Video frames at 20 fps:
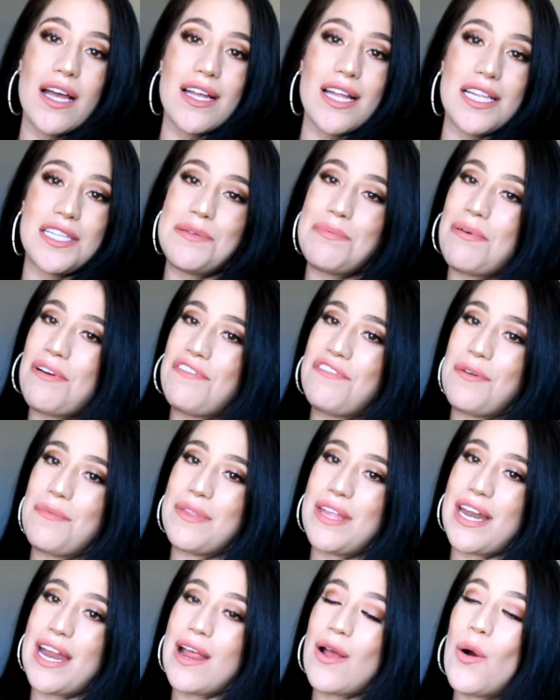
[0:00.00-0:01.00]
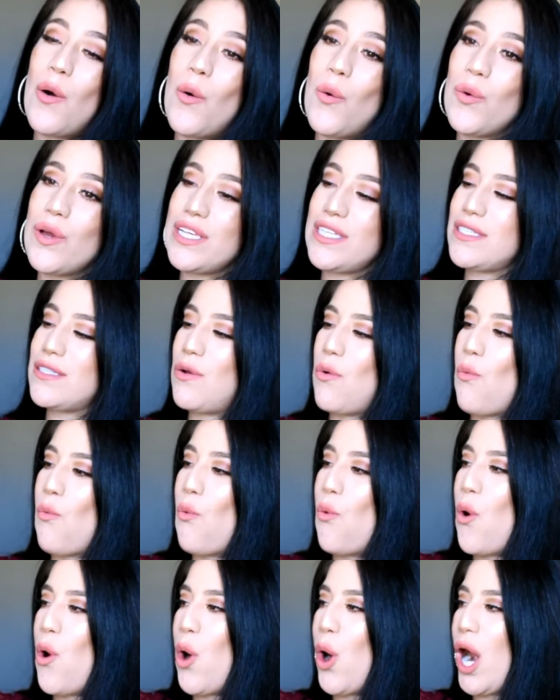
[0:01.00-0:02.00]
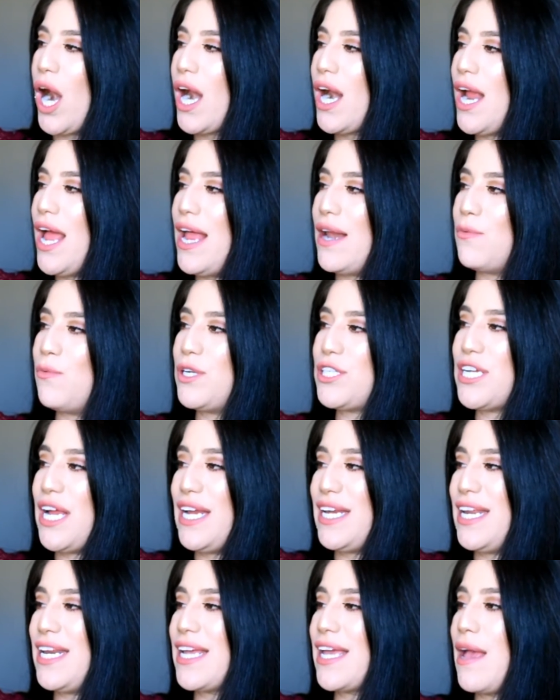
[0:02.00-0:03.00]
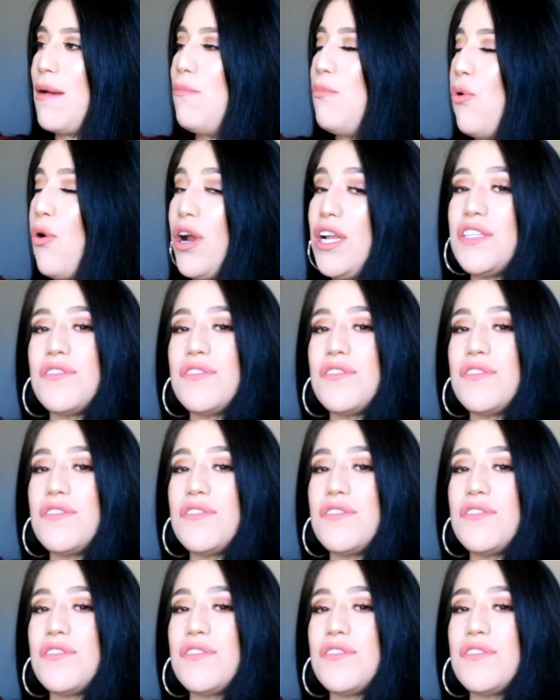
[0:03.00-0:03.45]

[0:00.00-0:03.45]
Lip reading: It's a perfume that I always wore and which I need to get more.